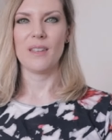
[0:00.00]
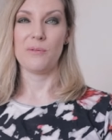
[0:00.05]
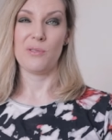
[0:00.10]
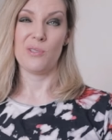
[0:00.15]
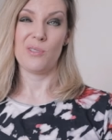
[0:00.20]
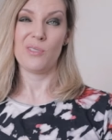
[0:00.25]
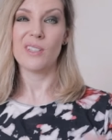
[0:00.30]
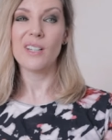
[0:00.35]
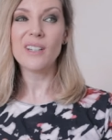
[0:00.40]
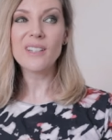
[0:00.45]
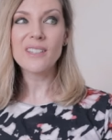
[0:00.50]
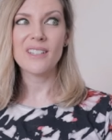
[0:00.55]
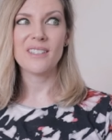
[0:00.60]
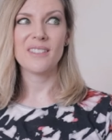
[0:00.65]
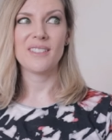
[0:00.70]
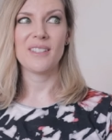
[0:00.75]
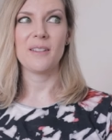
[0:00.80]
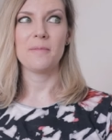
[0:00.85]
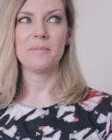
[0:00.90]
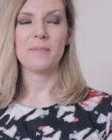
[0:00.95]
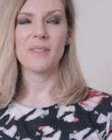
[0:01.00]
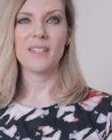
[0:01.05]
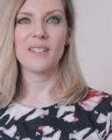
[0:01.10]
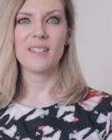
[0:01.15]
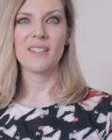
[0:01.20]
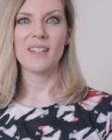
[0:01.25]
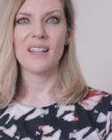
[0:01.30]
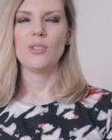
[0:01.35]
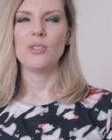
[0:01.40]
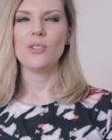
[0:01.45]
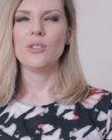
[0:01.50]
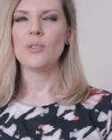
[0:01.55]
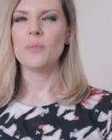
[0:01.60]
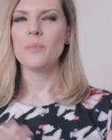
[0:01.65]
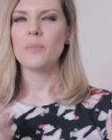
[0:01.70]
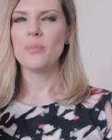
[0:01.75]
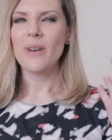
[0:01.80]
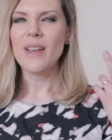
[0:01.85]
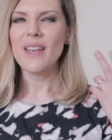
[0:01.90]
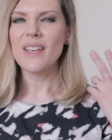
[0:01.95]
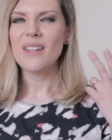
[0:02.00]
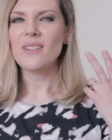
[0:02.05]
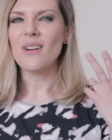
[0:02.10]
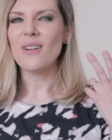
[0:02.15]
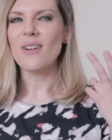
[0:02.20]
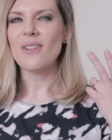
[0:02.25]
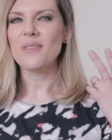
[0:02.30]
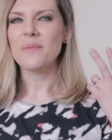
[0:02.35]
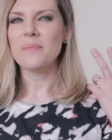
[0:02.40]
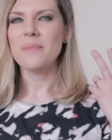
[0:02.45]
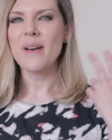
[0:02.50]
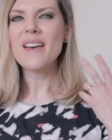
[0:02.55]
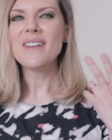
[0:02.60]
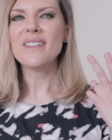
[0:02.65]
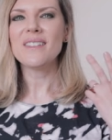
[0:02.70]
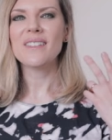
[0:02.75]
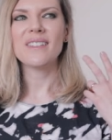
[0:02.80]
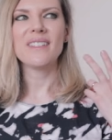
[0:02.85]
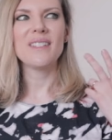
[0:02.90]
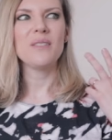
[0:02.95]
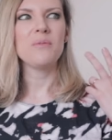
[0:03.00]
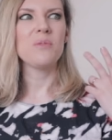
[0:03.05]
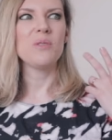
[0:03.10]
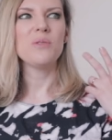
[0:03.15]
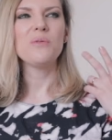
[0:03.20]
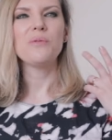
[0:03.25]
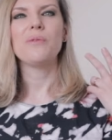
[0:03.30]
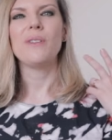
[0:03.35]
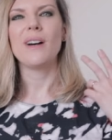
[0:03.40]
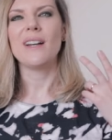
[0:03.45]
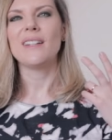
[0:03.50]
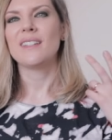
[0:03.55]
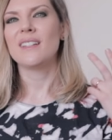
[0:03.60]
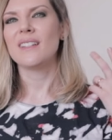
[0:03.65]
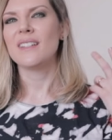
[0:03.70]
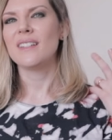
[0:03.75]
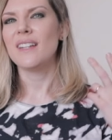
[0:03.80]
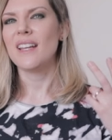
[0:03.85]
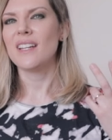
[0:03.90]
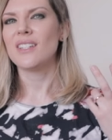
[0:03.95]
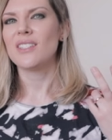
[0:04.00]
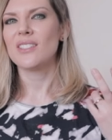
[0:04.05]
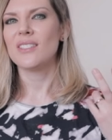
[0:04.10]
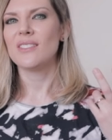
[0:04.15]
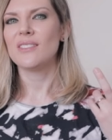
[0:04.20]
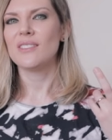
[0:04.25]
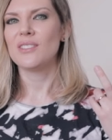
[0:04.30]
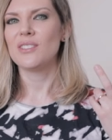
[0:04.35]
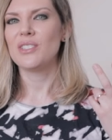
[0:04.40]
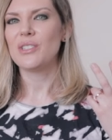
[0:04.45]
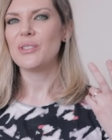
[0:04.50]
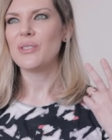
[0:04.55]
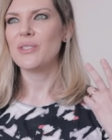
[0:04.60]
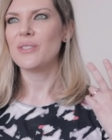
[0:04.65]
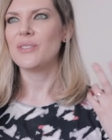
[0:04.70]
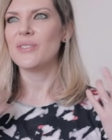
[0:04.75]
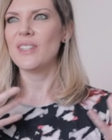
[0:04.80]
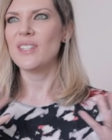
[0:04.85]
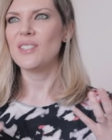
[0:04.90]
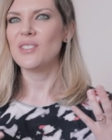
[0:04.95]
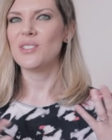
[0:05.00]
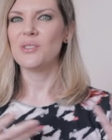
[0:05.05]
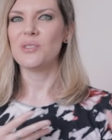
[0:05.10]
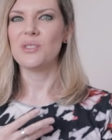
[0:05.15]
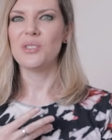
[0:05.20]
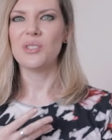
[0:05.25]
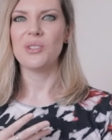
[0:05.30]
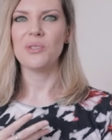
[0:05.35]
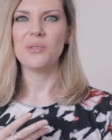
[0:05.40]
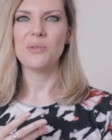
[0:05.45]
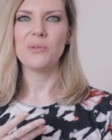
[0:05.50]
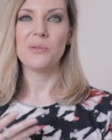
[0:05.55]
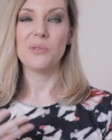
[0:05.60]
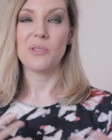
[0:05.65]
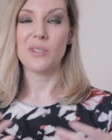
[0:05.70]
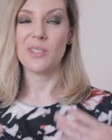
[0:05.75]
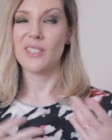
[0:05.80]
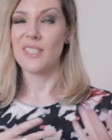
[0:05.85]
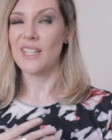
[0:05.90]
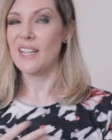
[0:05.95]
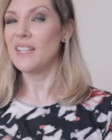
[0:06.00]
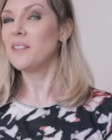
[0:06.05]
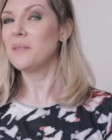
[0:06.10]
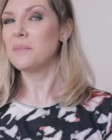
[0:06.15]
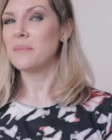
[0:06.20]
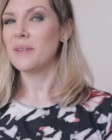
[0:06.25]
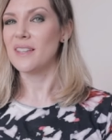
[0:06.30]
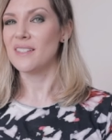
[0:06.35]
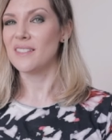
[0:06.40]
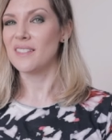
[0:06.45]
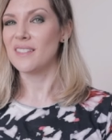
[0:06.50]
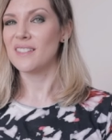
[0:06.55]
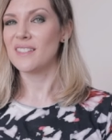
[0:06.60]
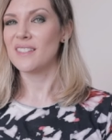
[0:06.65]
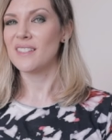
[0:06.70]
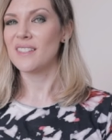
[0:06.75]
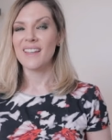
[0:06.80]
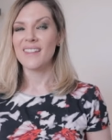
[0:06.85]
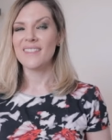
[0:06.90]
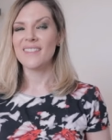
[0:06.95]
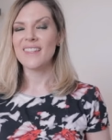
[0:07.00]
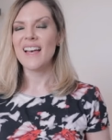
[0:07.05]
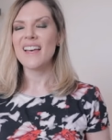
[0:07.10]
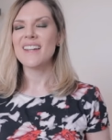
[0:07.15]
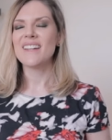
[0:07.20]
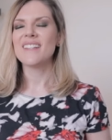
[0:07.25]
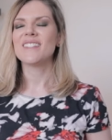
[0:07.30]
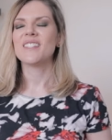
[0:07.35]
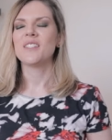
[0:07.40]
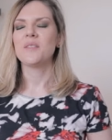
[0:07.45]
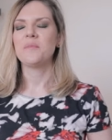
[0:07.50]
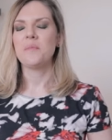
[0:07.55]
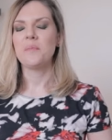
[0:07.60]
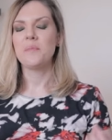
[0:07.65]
If you're learning something, your brain automatically will find connections to the things you do on a daily basis. And that is a